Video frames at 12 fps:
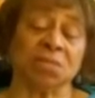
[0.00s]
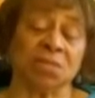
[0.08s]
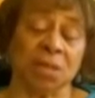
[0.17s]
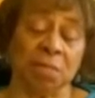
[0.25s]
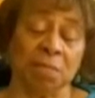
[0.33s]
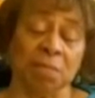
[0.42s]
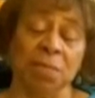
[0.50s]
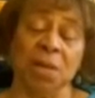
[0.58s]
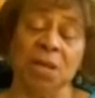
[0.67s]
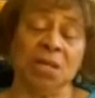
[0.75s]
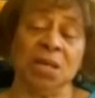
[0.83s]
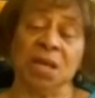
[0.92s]
some
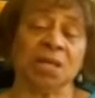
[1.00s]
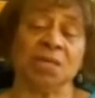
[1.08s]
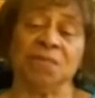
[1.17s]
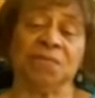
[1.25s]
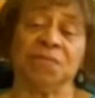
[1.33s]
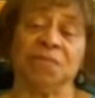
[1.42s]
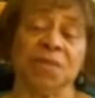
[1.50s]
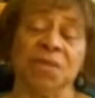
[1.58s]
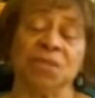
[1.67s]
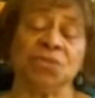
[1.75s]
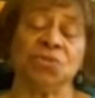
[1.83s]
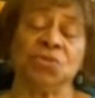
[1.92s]
negative
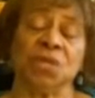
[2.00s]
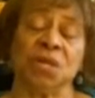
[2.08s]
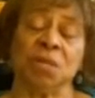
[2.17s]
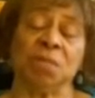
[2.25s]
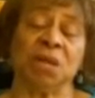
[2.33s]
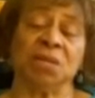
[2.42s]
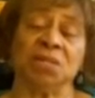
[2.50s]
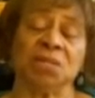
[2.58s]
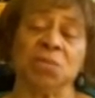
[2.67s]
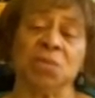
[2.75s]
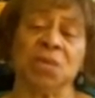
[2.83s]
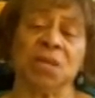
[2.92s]
thing that you think about
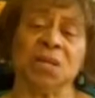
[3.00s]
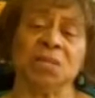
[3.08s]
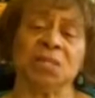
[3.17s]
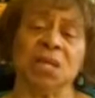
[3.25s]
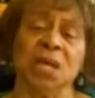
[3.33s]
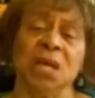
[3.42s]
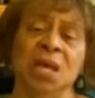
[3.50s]
someone else,